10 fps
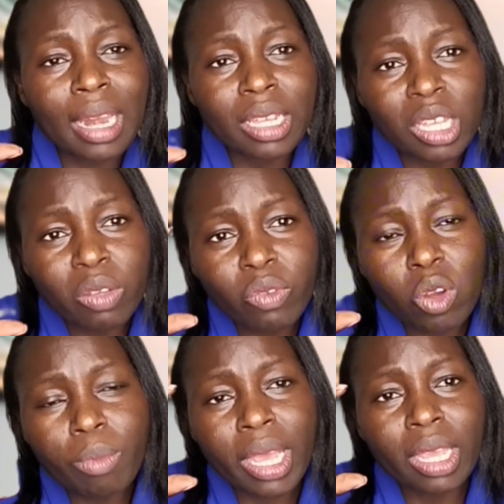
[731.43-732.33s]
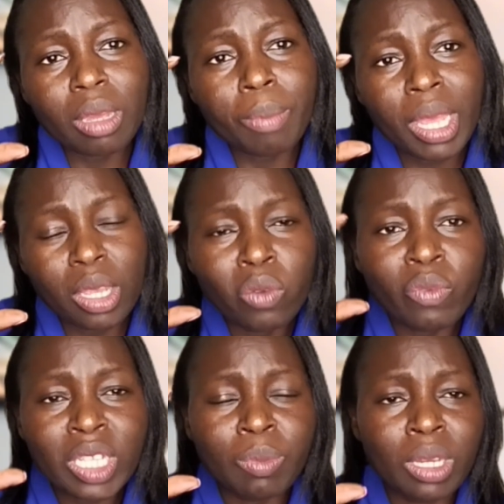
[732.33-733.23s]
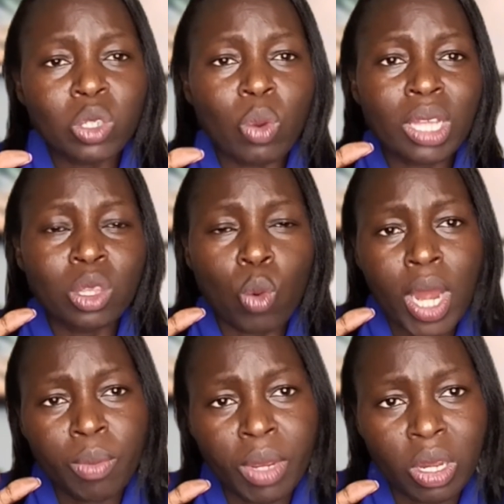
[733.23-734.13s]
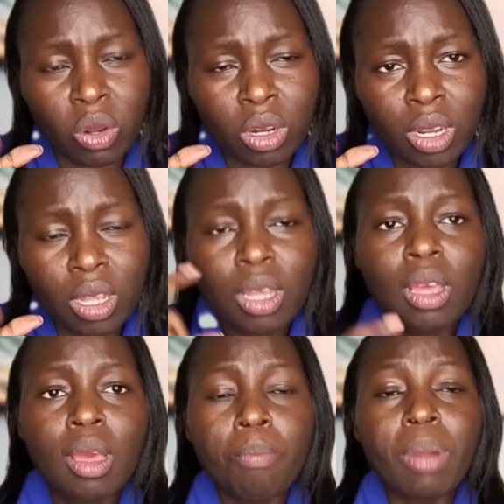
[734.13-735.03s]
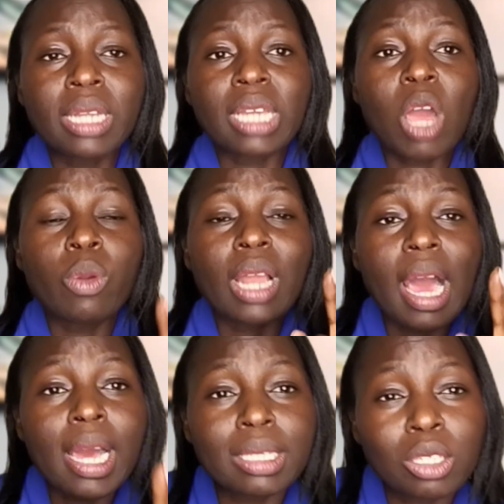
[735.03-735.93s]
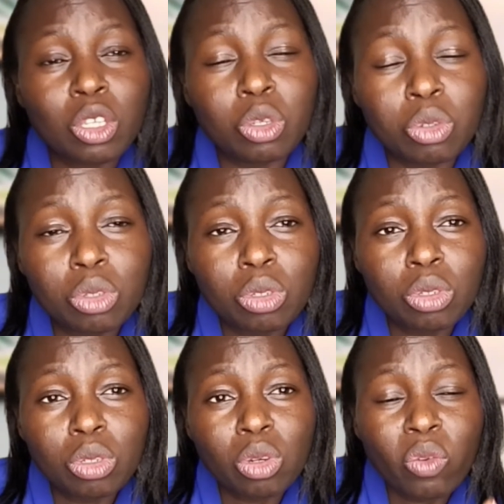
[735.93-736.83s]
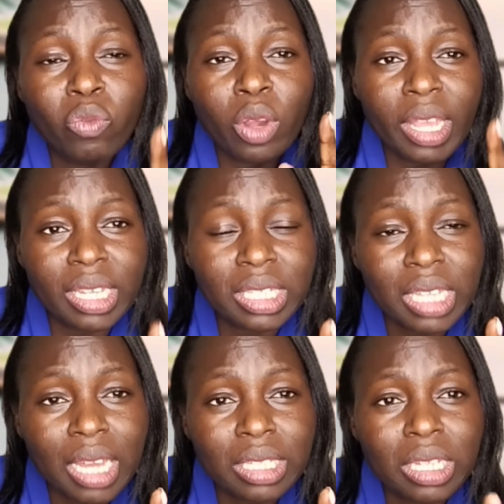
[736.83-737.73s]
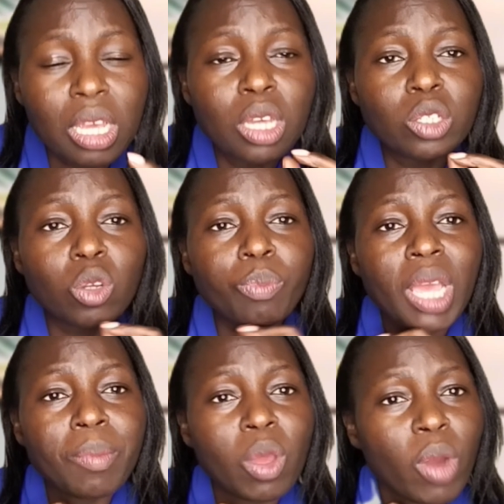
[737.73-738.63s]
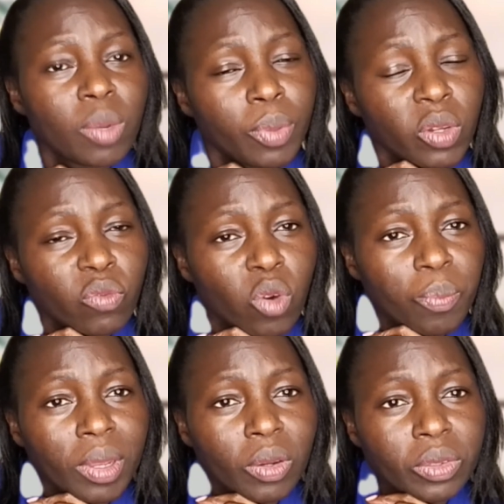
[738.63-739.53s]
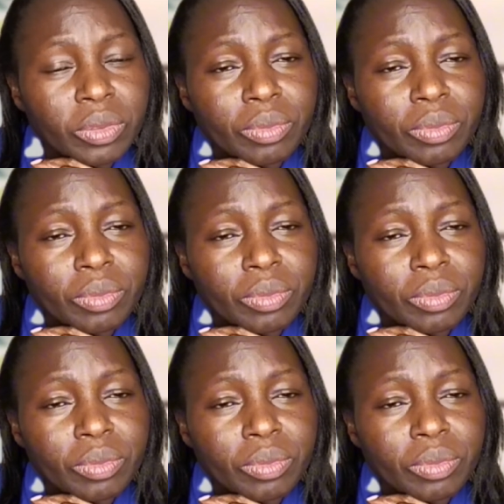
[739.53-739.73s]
give you my investment worth 1 million, but I will ask you, for instance, to pay me 1.4 million